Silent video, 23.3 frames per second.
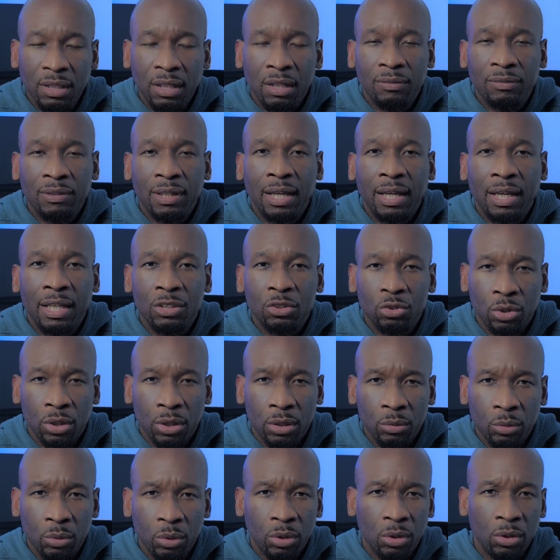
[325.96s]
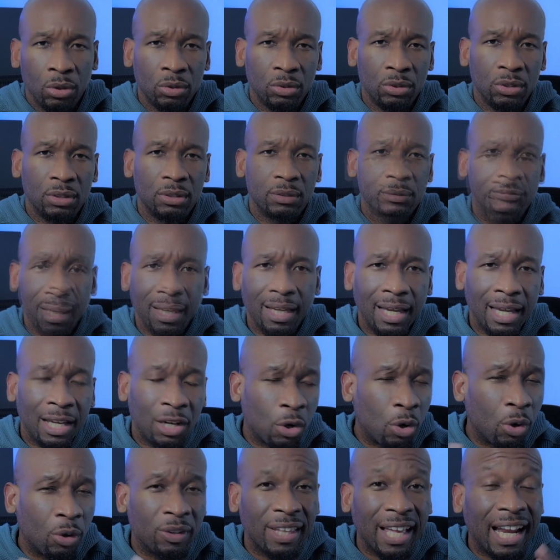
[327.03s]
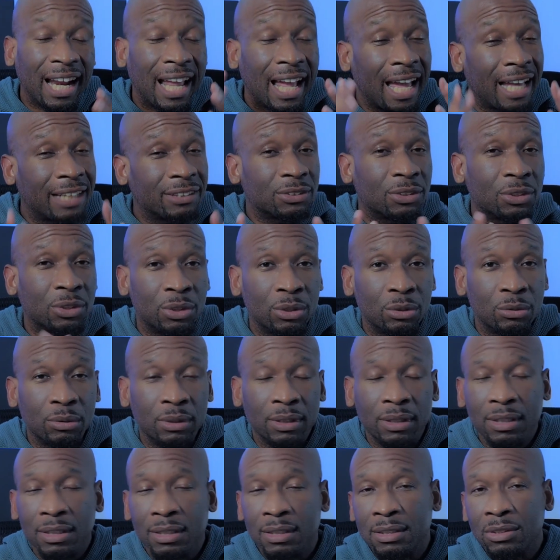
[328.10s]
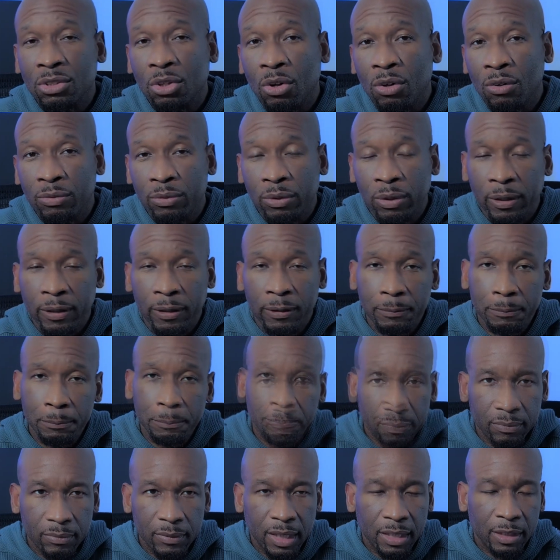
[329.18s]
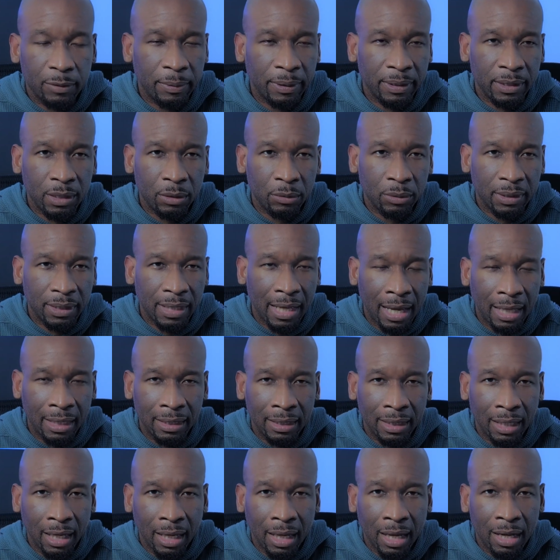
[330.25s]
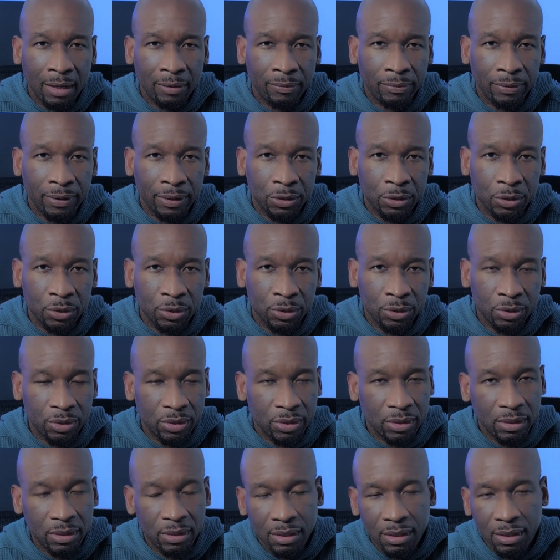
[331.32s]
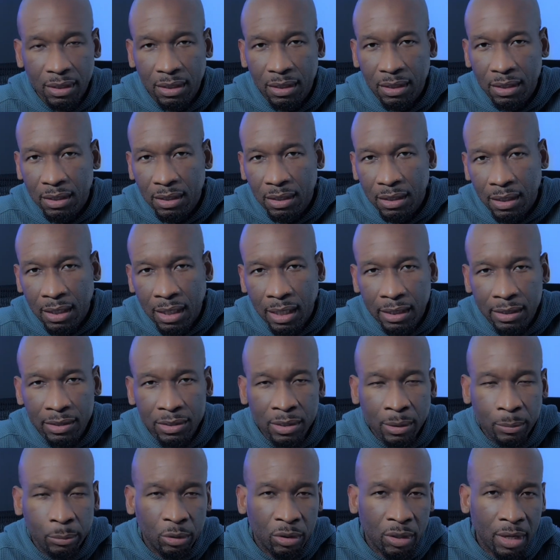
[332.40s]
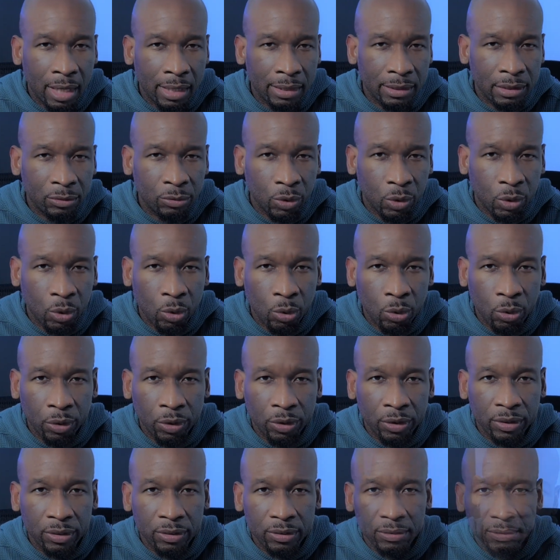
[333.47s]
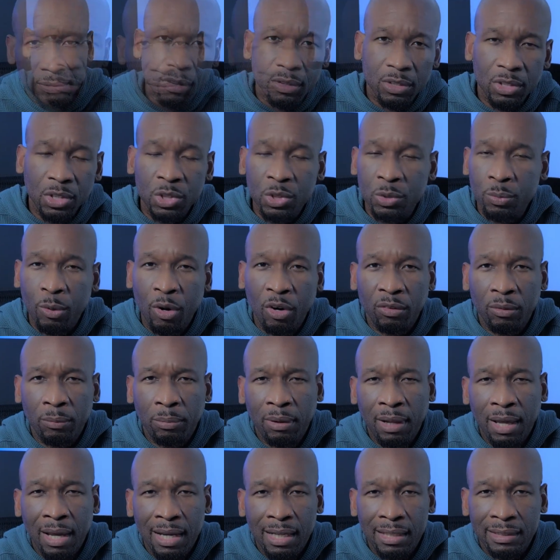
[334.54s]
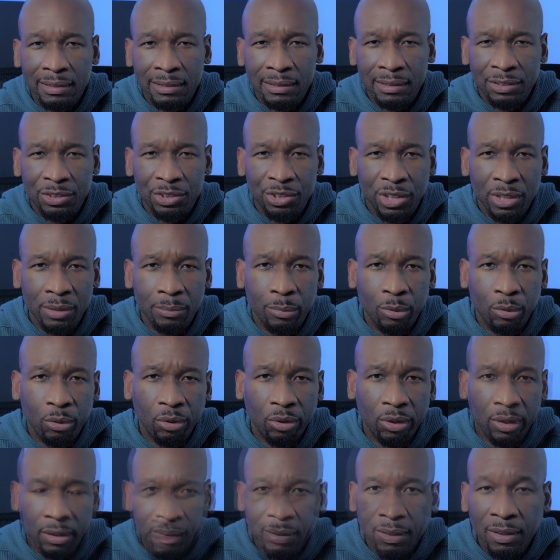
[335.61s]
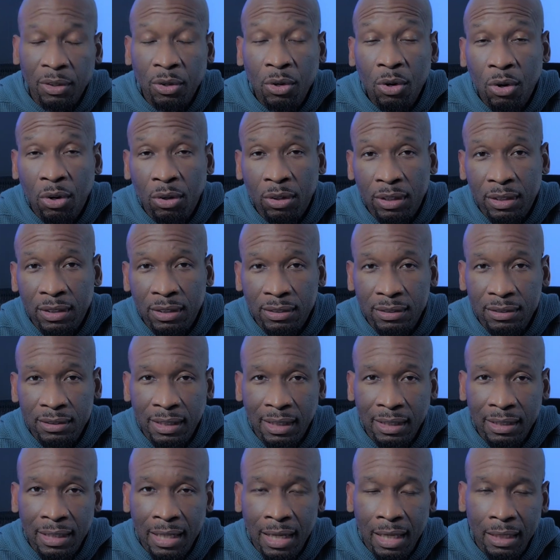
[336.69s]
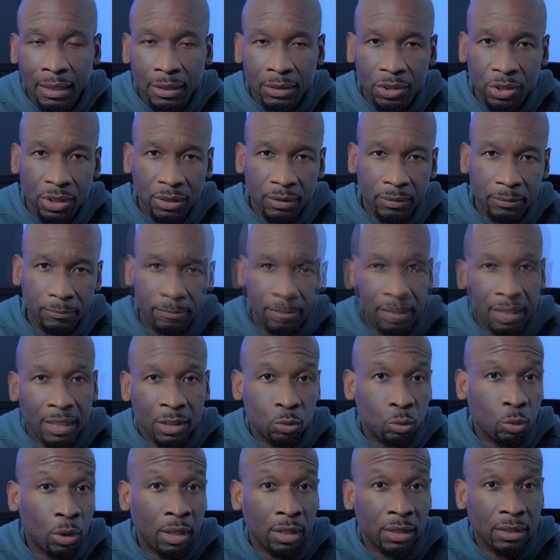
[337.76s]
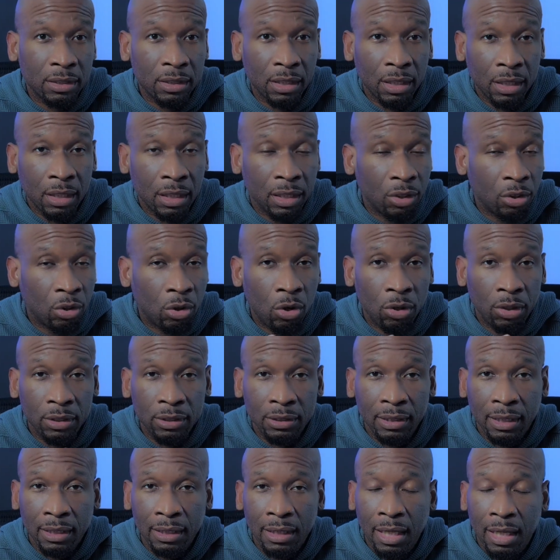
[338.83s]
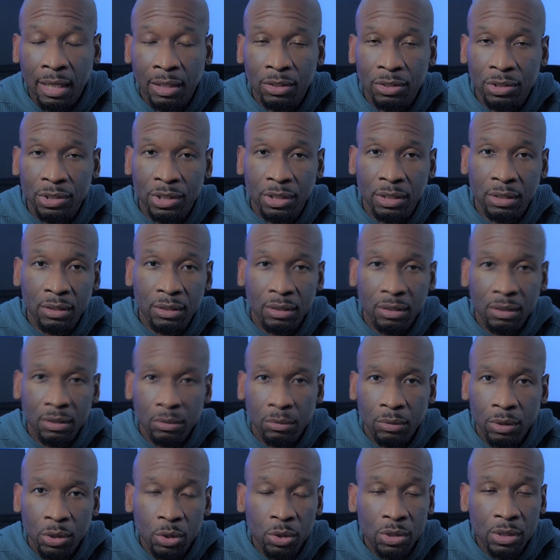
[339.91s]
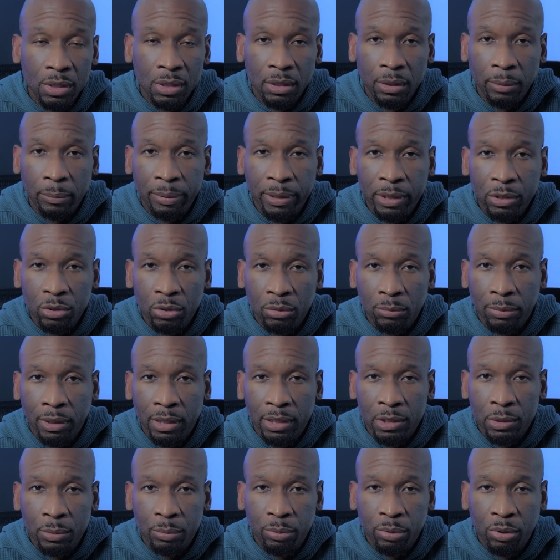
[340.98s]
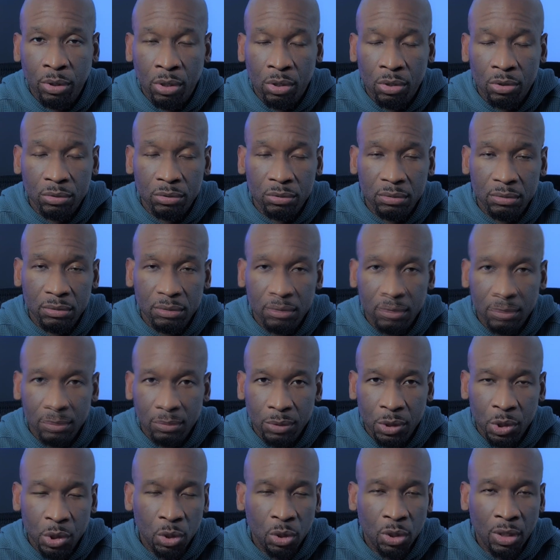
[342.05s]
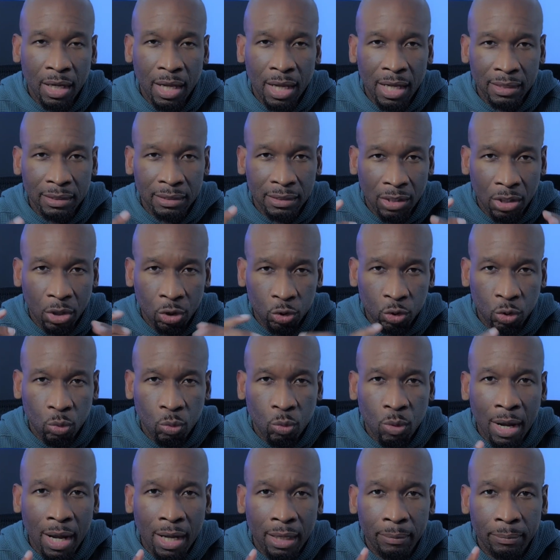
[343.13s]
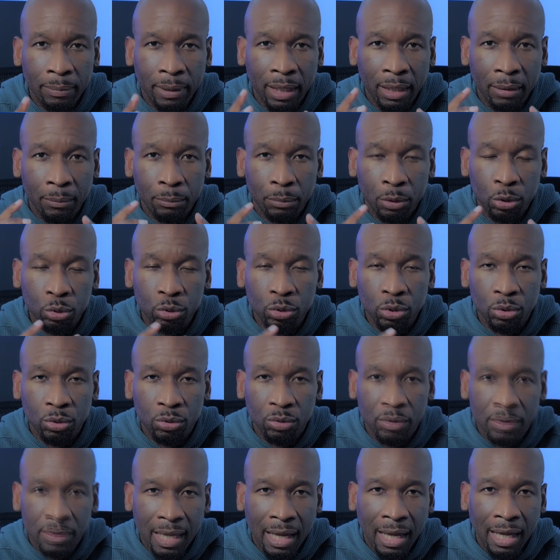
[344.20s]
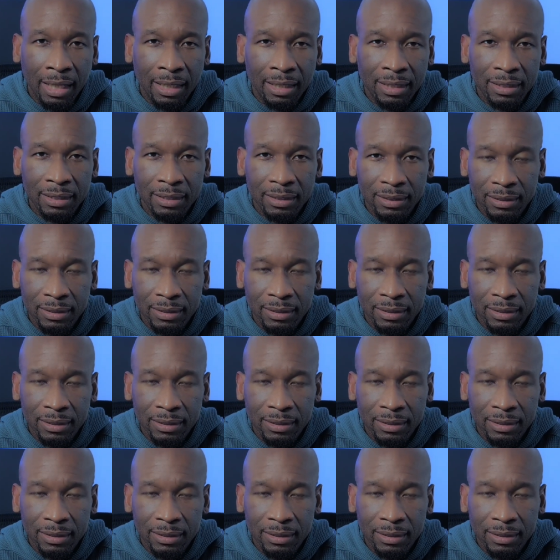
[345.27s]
of the Android world. And all that has to do with the software, especially with the added AI features like Summarize and Recorder, the Smart Replies and Gboard, clear calling technology, as well as clear calling technology when using the Pixel Buds Pro, which utilize the ultra wideband Bluetooth stack,